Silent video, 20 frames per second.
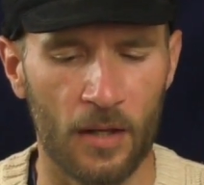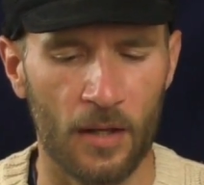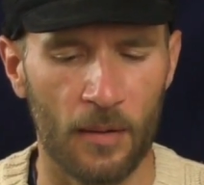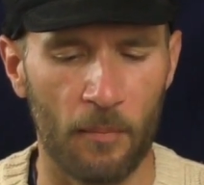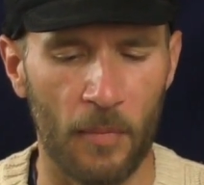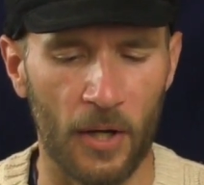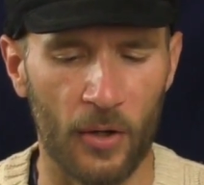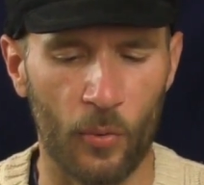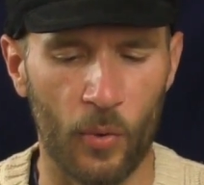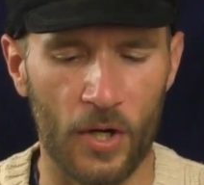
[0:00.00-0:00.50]

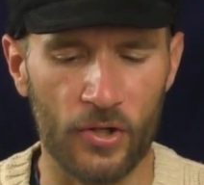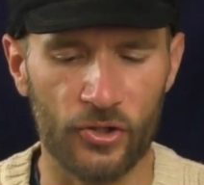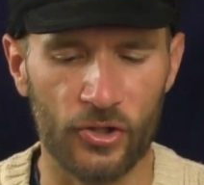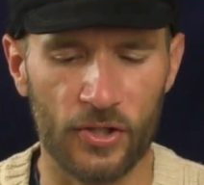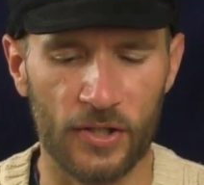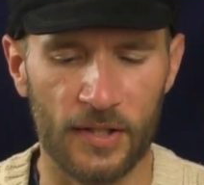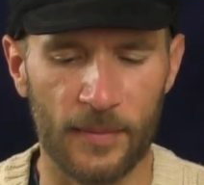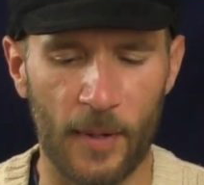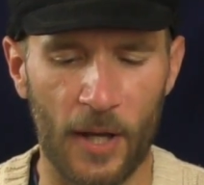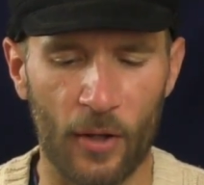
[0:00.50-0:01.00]
My question
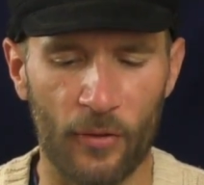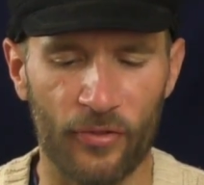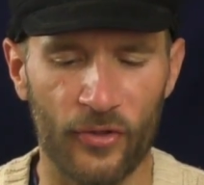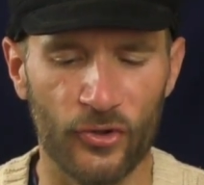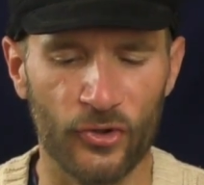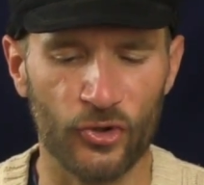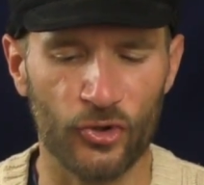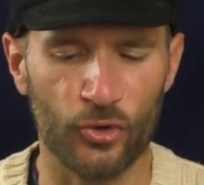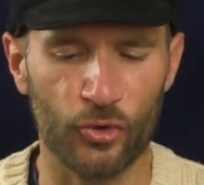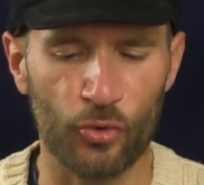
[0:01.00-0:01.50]
is about the
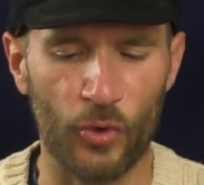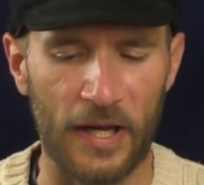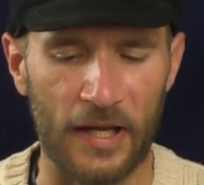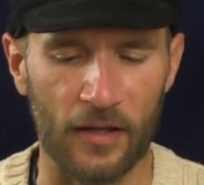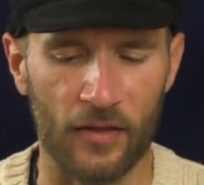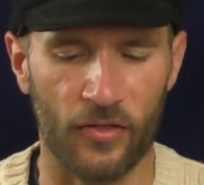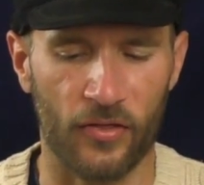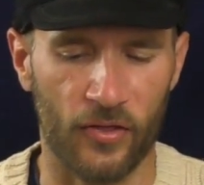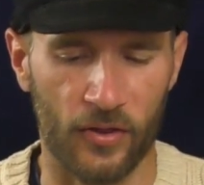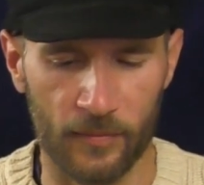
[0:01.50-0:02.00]

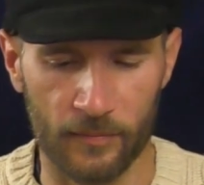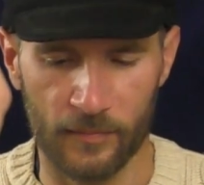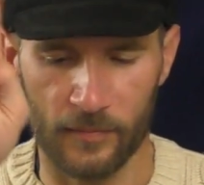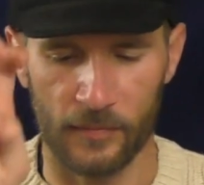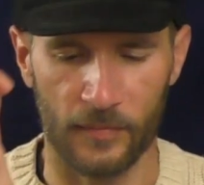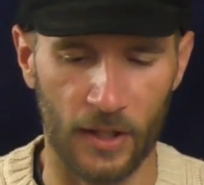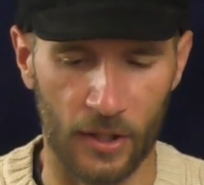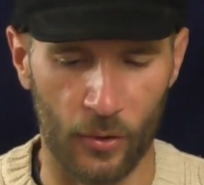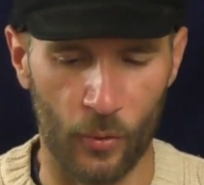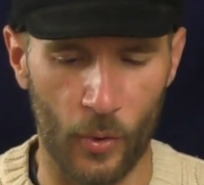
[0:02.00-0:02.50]
strength,
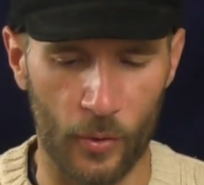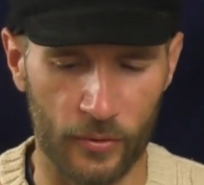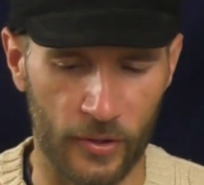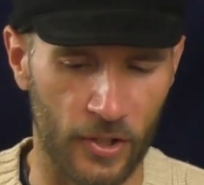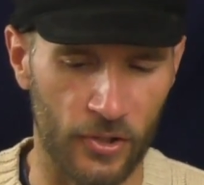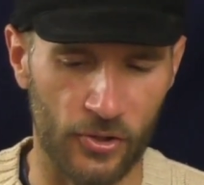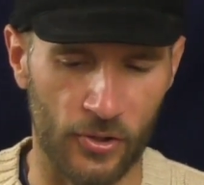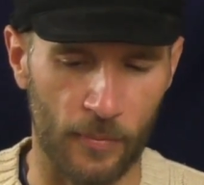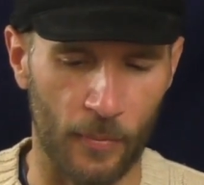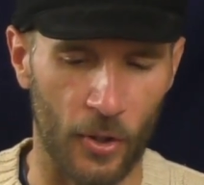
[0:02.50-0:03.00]
in
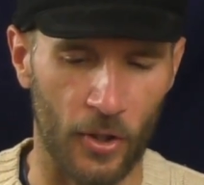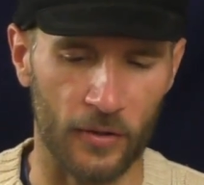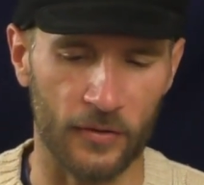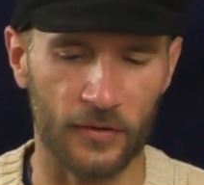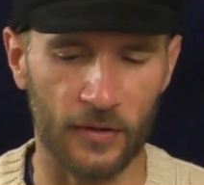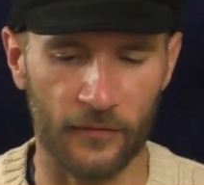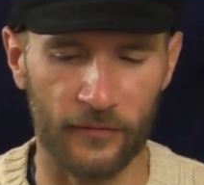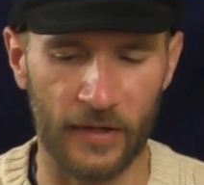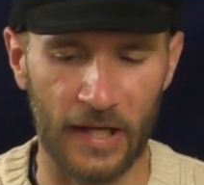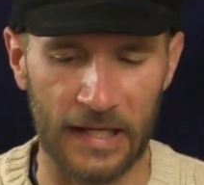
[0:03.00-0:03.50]
quotation marks,
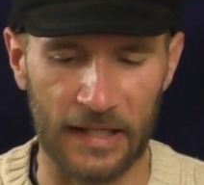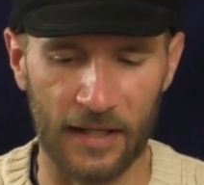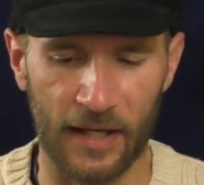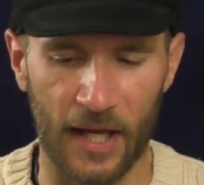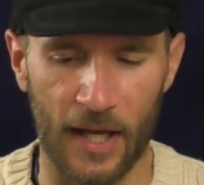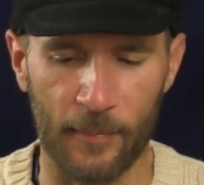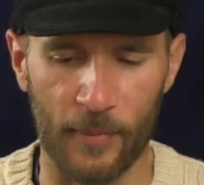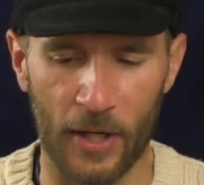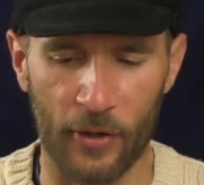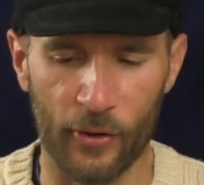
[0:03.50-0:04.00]
of
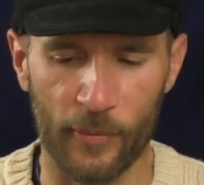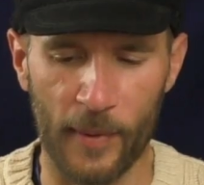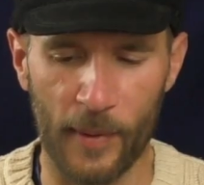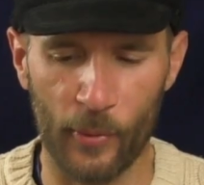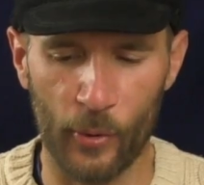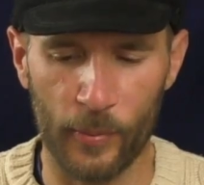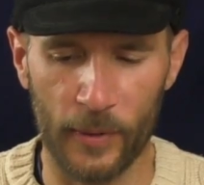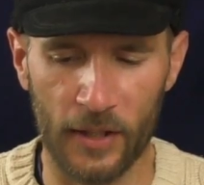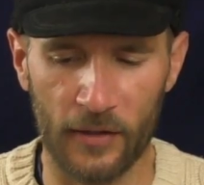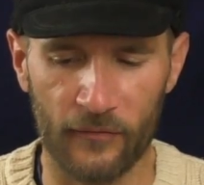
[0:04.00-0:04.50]
Nightcap. I
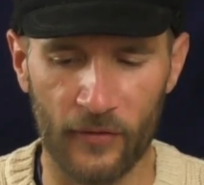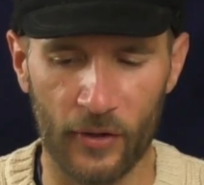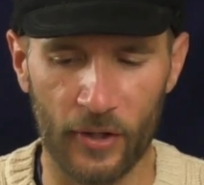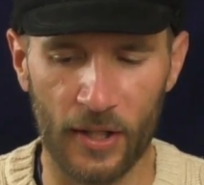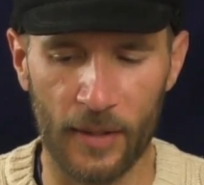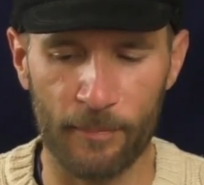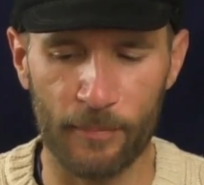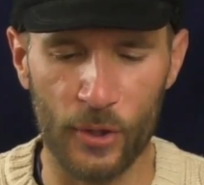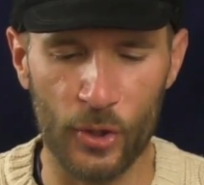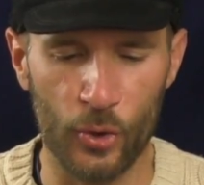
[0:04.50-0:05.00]
remember being very
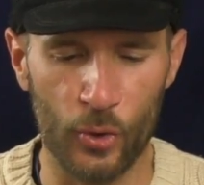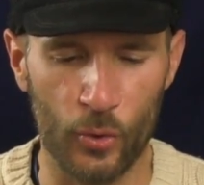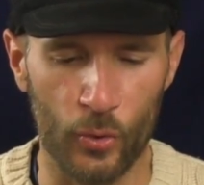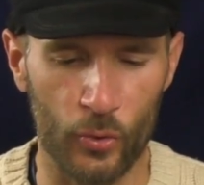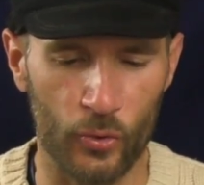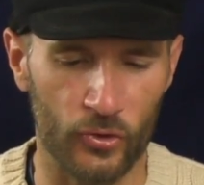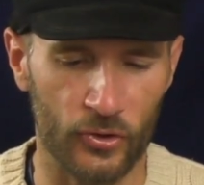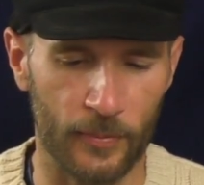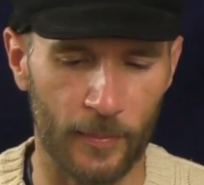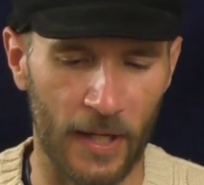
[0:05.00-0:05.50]

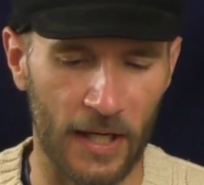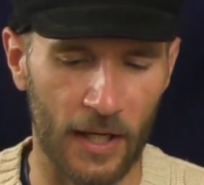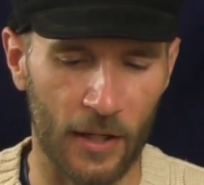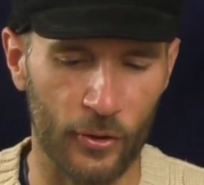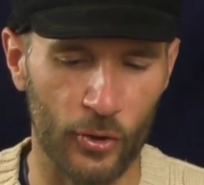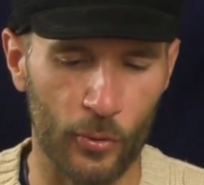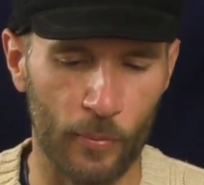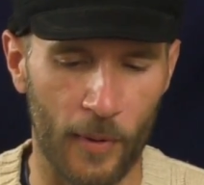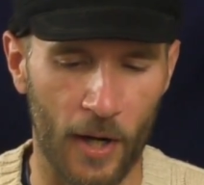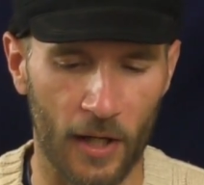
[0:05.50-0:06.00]
amused by how
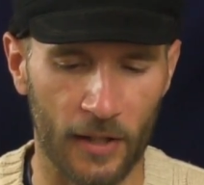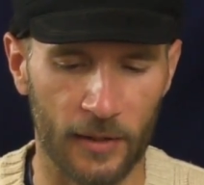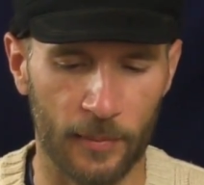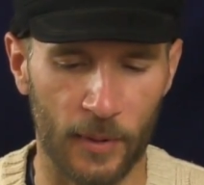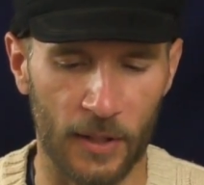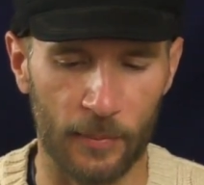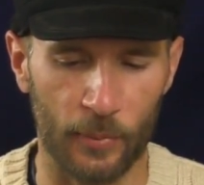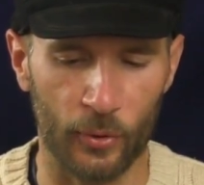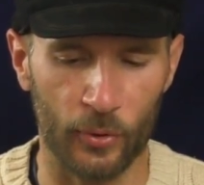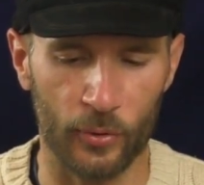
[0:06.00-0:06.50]
you mocked
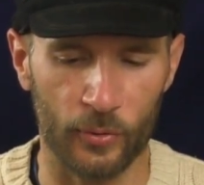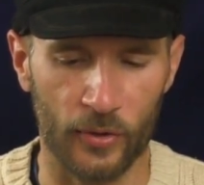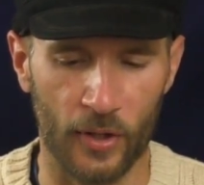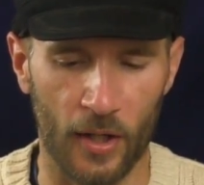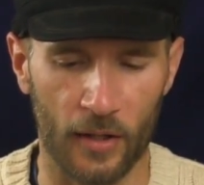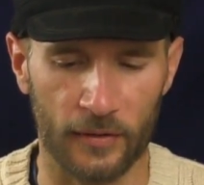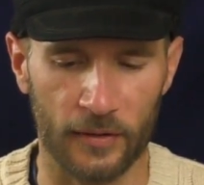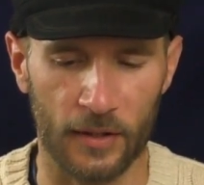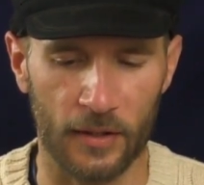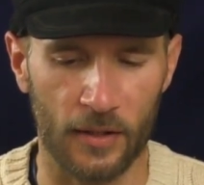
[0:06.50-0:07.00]
people who
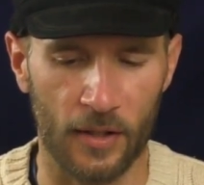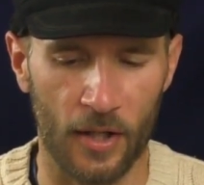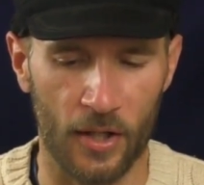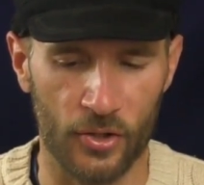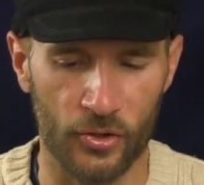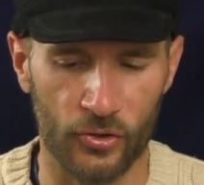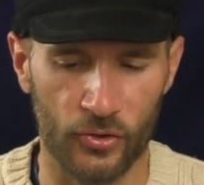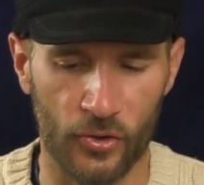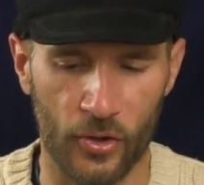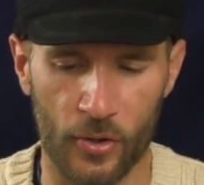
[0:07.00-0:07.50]
talked in
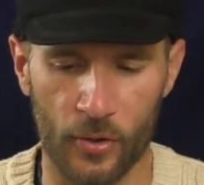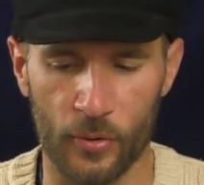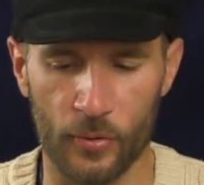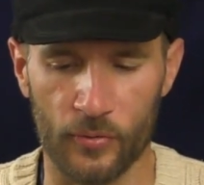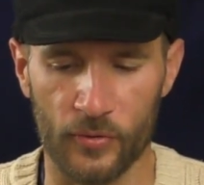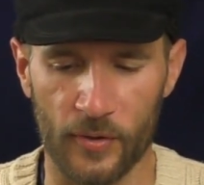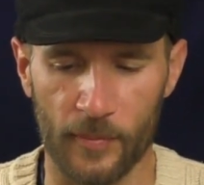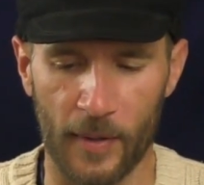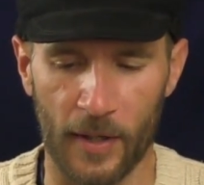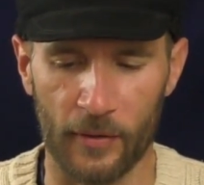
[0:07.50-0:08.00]
hushed
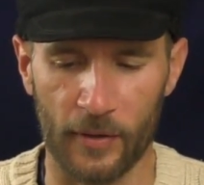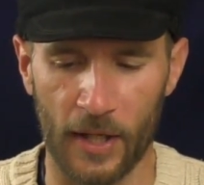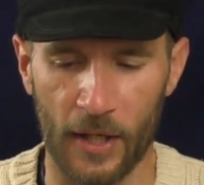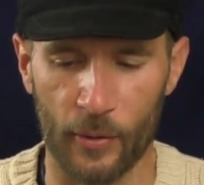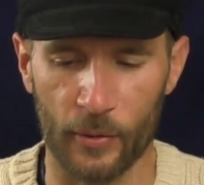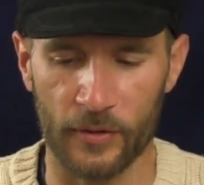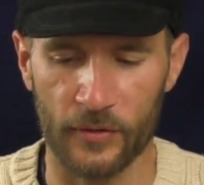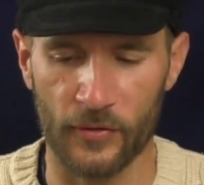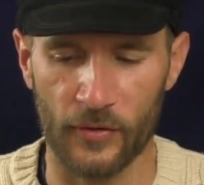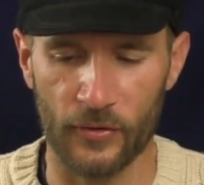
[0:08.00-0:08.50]
tones about
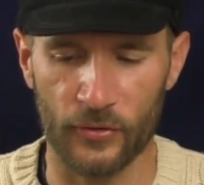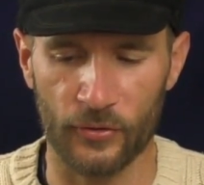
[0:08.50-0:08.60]
how it is the